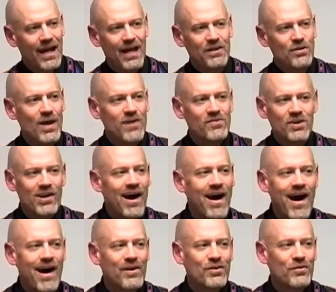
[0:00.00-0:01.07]
and you have a
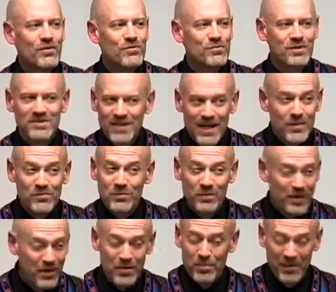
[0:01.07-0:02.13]
God who is redeemed from
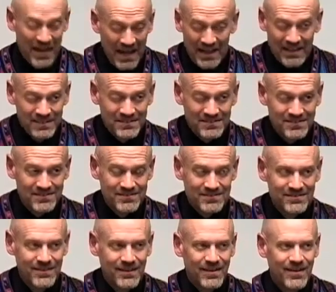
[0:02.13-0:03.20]
another planet,
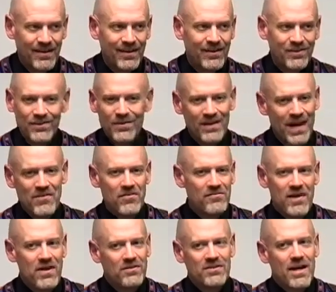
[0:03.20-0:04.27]
you don't have a
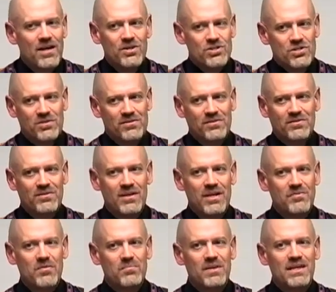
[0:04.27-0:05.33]
foundation to
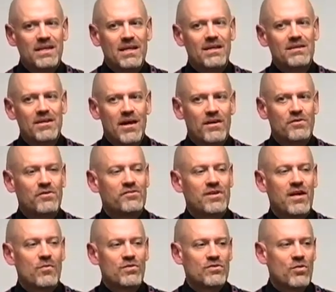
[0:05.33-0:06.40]
even begin to
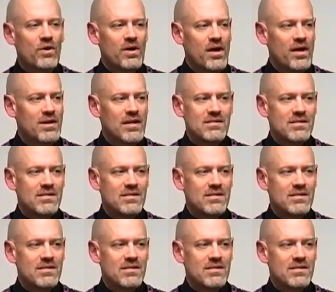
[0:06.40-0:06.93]
understand what's going on